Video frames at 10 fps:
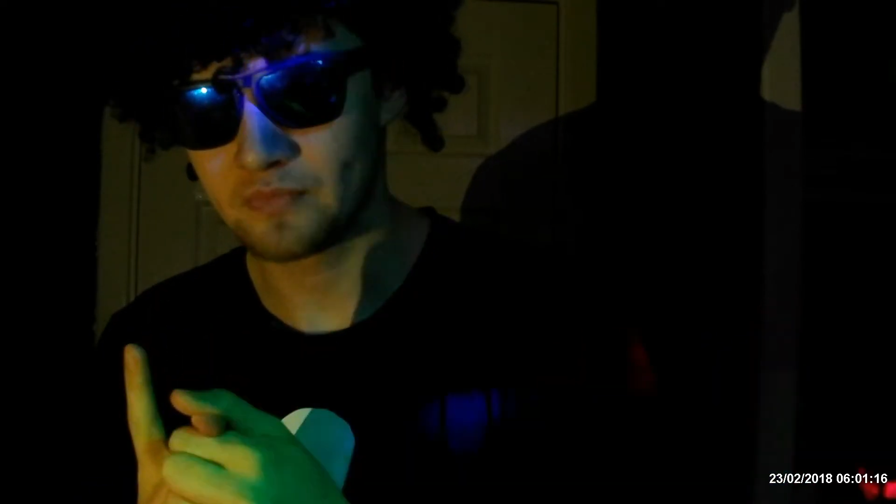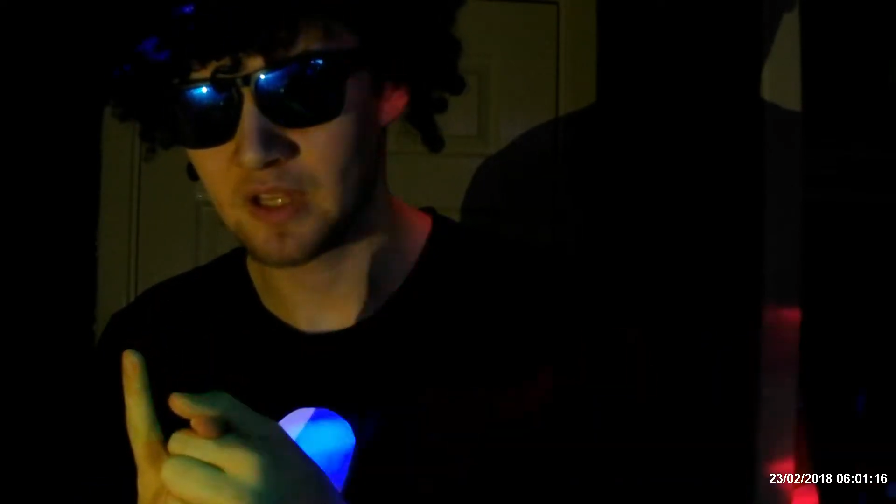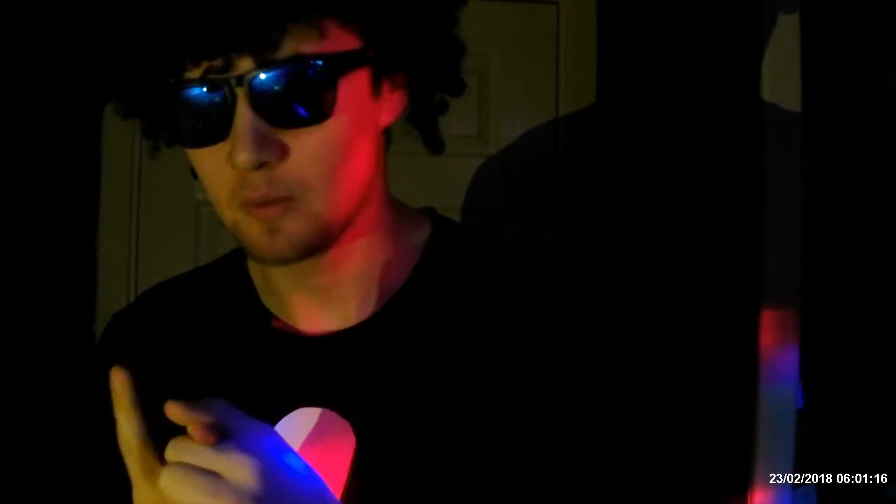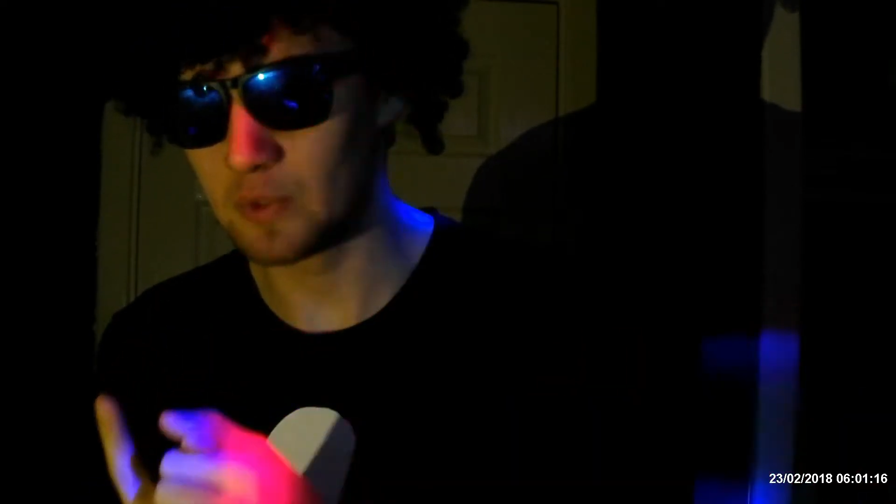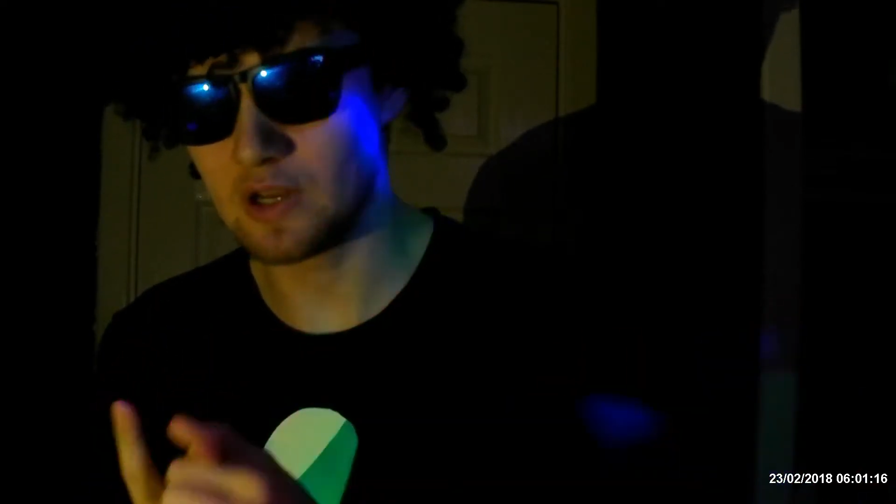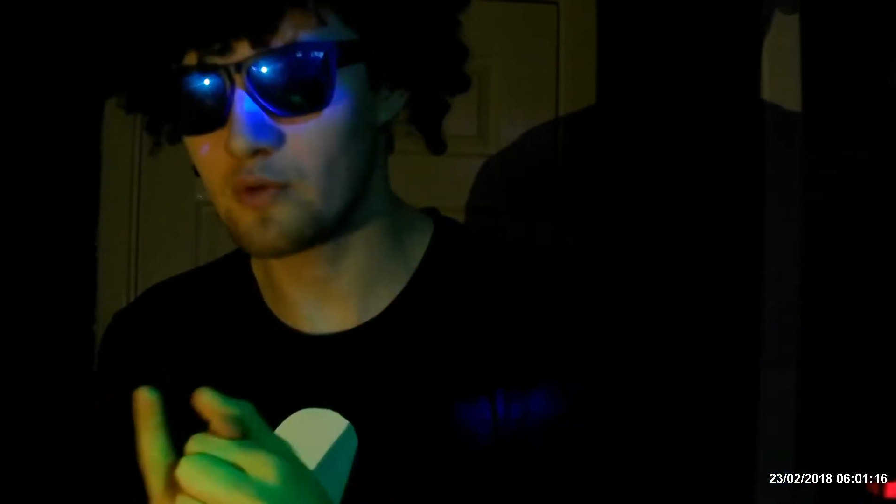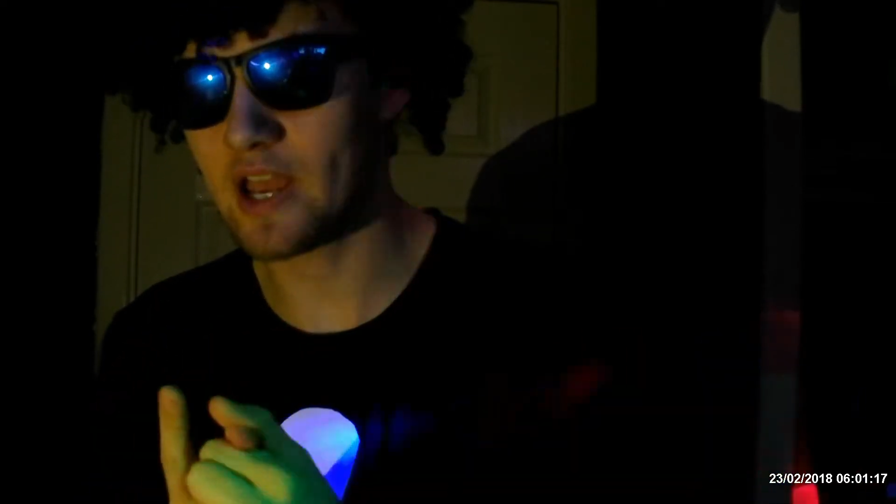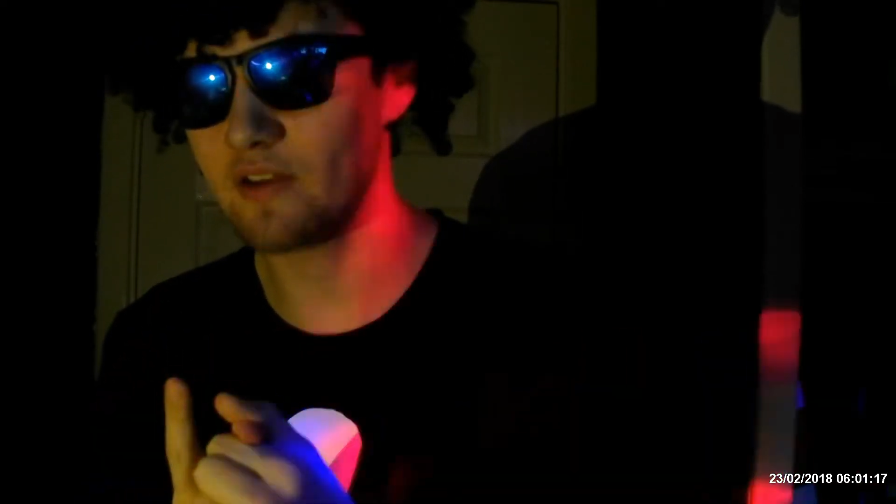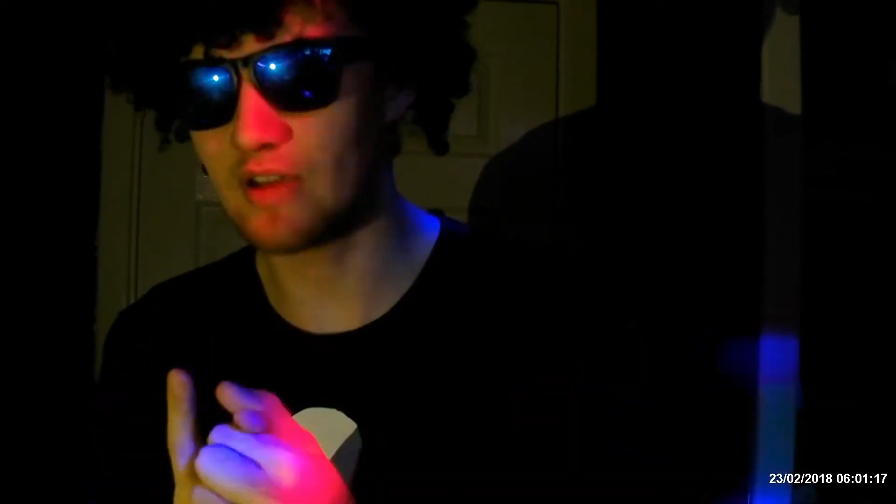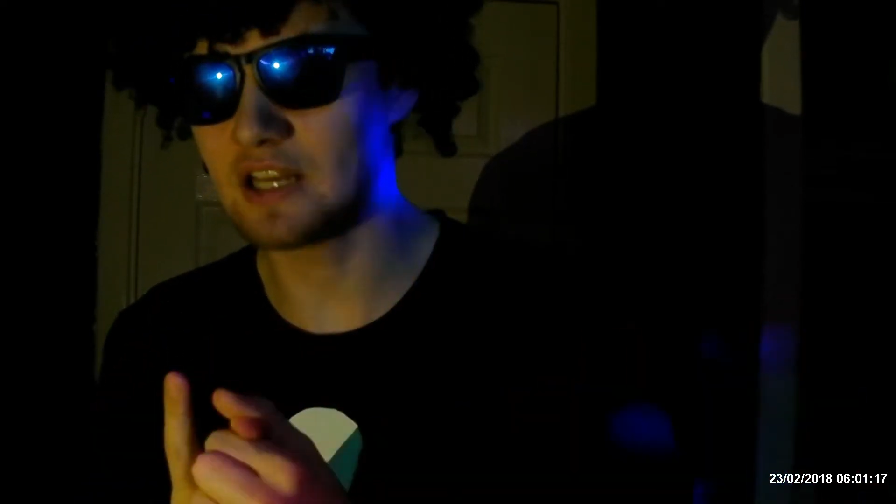We don't have
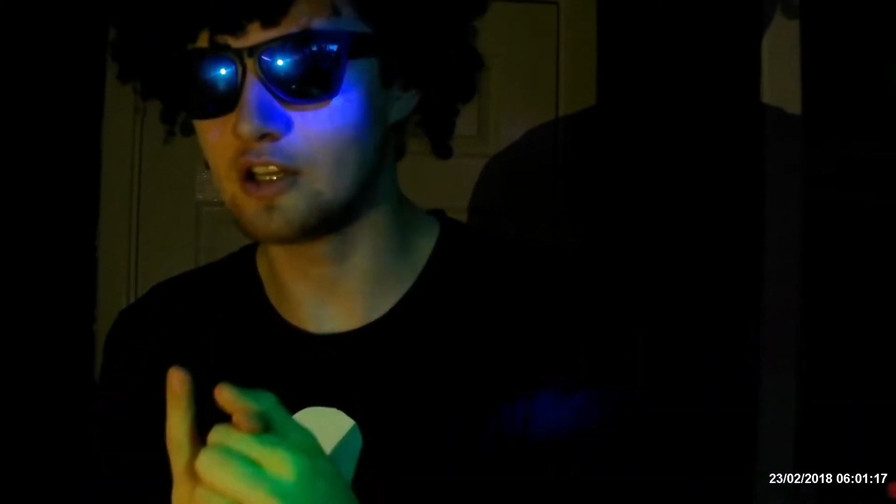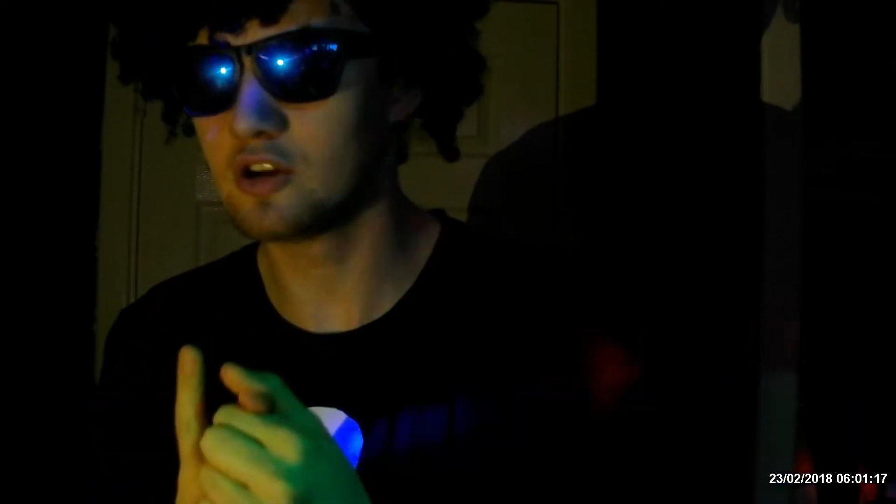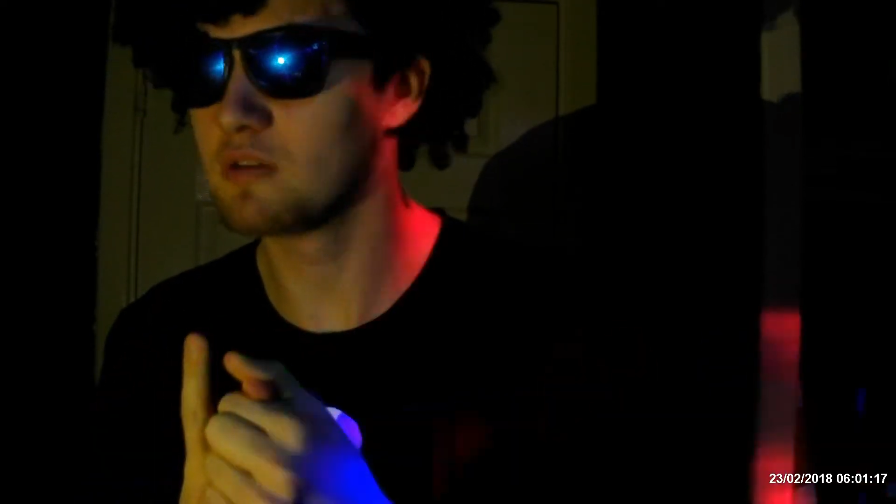any good